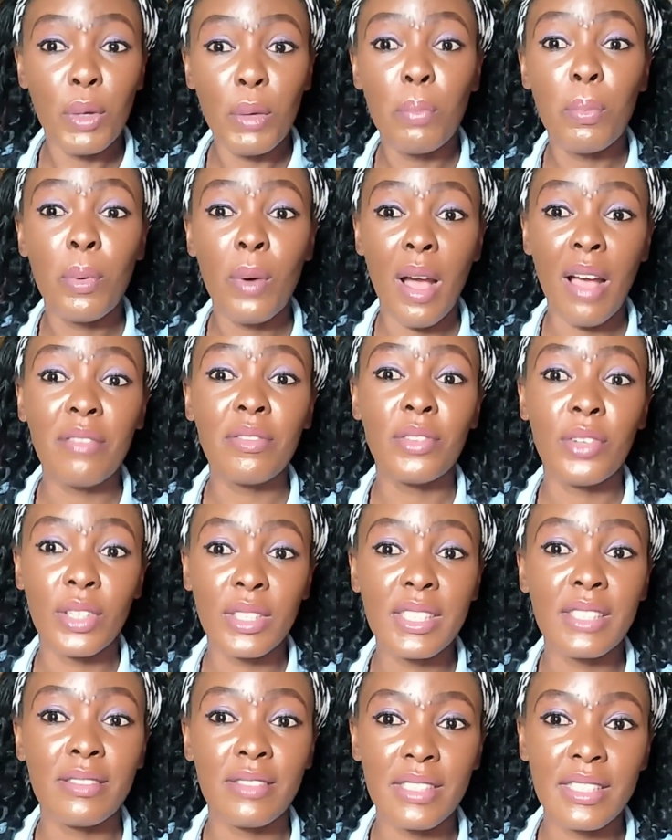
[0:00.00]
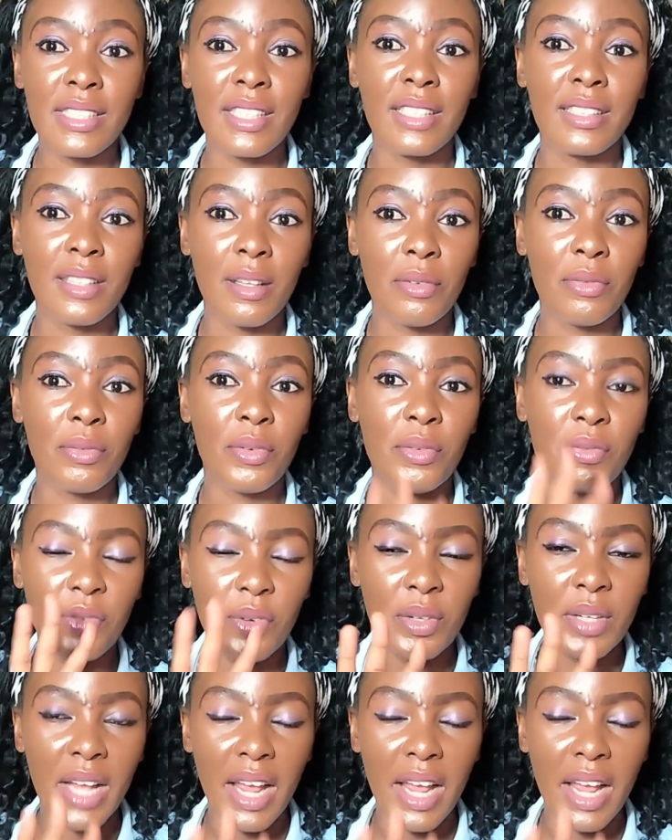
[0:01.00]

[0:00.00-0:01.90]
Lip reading: People have gotten rejected for 4